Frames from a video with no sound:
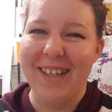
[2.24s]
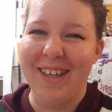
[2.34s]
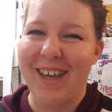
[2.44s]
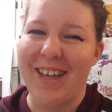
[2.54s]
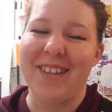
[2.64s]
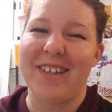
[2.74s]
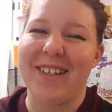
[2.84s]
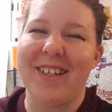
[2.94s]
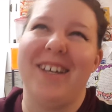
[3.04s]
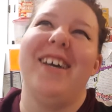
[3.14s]
Hey there.
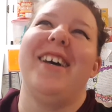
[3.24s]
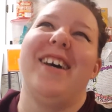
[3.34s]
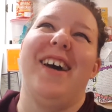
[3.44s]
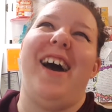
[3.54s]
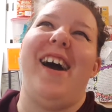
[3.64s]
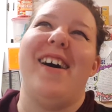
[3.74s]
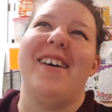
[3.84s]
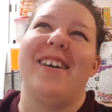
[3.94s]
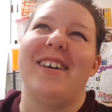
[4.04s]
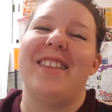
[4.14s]

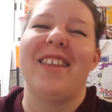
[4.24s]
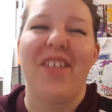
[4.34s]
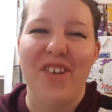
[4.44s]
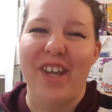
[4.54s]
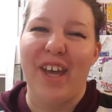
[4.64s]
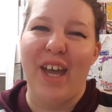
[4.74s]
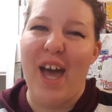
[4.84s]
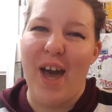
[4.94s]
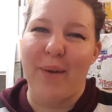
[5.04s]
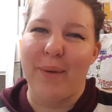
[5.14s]
The other day
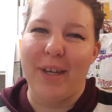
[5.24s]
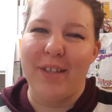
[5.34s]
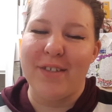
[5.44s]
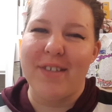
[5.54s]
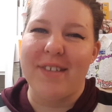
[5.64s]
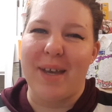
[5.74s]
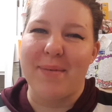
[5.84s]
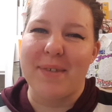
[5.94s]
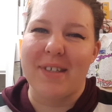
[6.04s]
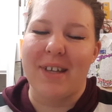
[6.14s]
I went into
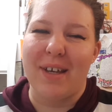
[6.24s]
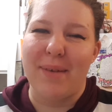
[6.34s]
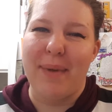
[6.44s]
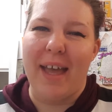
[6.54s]
Sam's Club